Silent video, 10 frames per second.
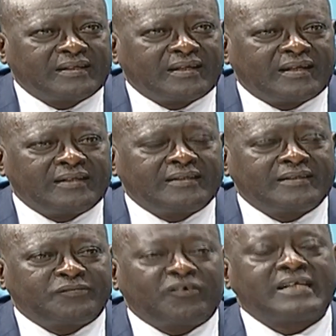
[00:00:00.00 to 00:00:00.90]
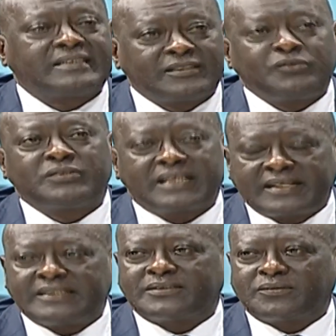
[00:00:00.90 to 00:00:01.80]
And for us as
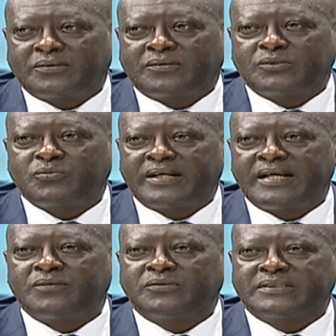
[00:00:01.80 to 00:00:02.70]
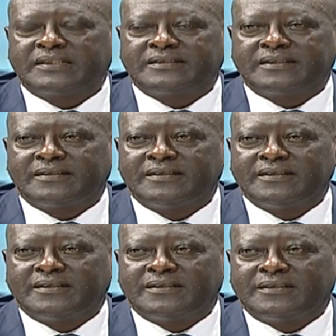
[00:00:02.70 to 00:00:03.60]
JOOTRH, what we have done was that
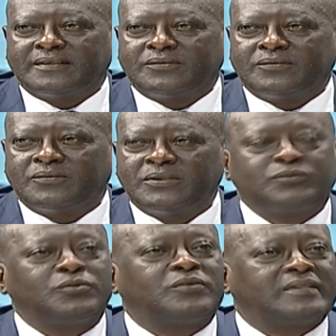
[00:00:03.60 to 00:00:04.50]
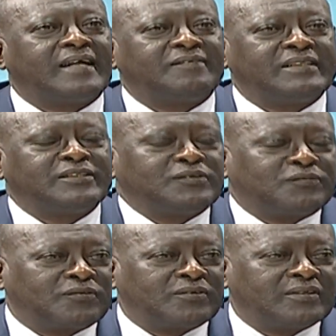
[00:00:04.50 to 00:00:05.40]
we took the advantage
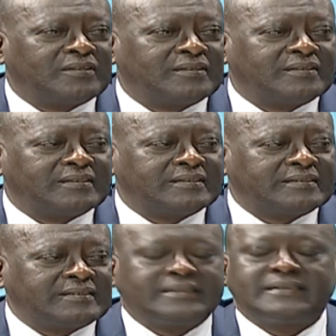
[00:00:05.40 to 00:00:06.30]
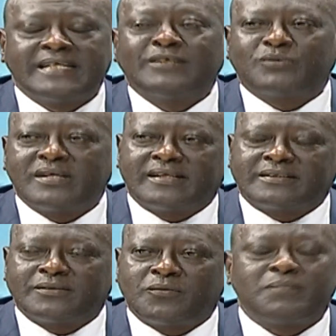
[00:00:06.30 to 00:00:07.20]
of seeing to it
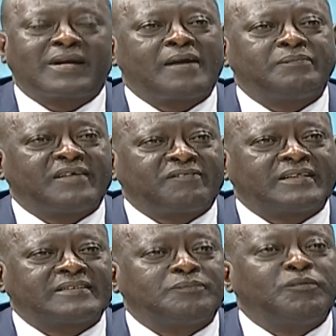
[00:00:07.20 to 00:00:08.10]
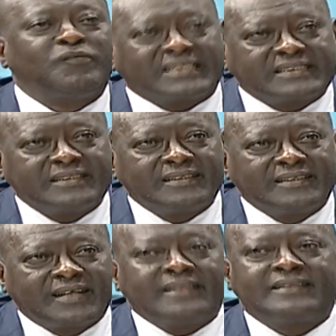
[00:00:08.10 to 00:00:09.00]
that we become the first movers
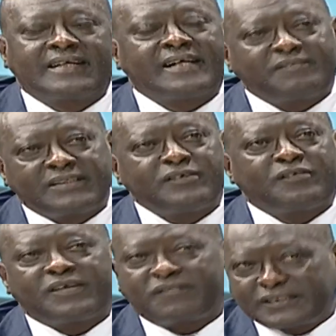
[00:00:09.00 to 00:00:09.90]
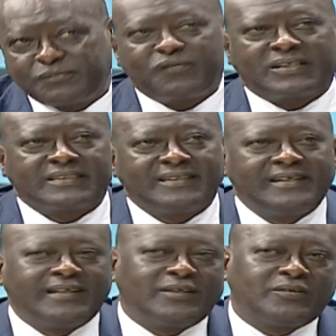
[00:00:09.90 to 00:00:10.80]
and take advantage of the first movers.
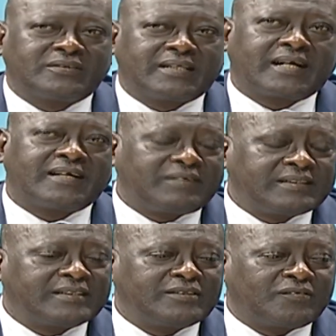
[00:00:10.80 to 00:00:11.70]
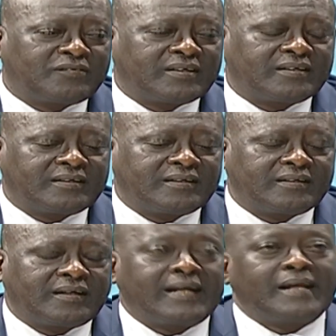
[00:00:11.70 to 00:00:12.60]
You know, take advantage of
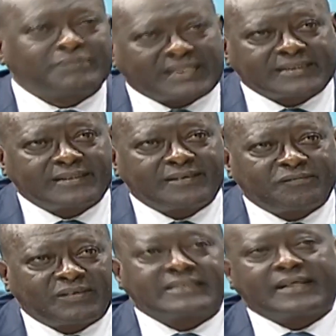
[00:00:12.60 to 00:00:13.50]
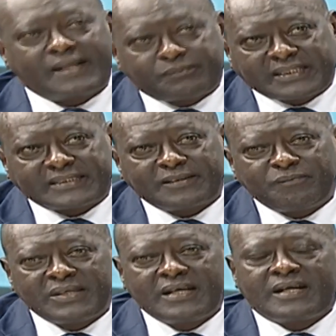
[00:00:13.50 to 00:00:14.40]
adapters, fast adapters.
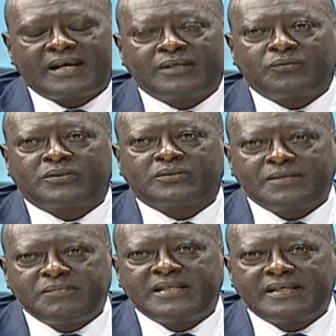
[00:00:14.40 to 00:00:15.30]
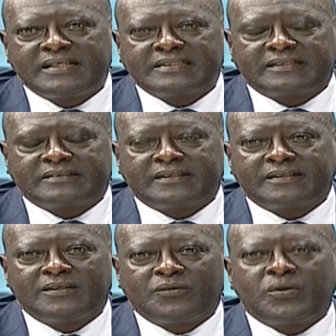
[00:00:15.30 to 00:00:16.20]
And what I mean here is that
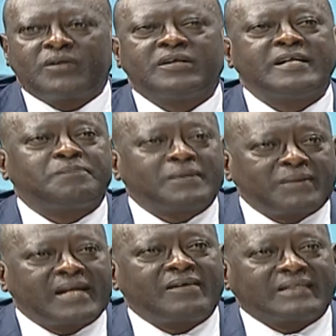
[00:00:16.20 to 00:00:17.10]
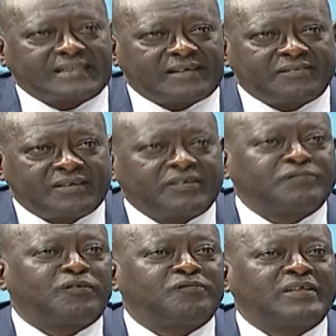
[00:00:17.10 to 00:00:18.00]
we had already prepared our staff, in
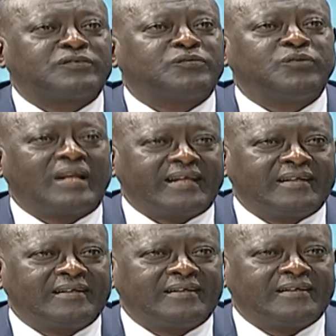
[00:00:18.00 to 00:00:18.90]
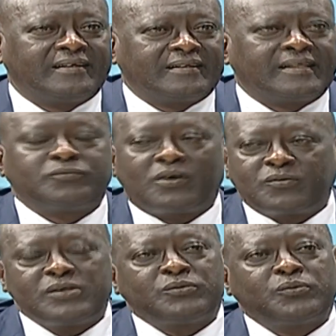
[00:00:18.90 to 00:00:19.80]
fact, from 1st of July, that we're
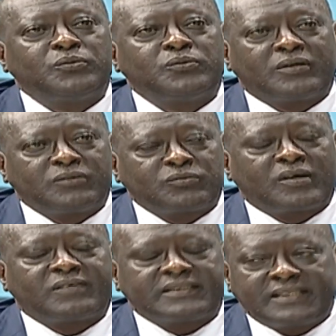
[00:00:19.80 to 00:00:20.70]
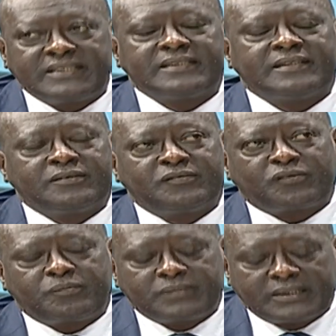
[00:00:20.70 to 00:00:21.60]
going to have a change, you know,
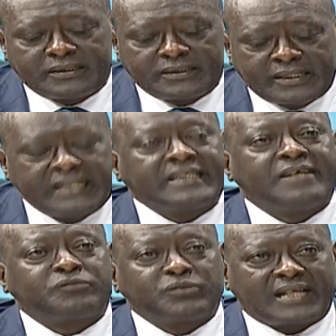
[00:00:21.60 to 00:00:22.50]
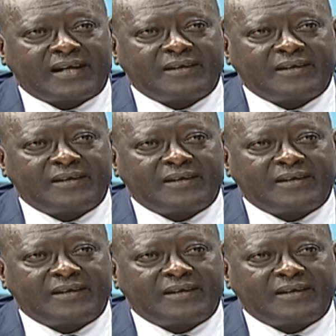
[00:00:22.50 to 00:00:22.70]
from NHIF to SHA.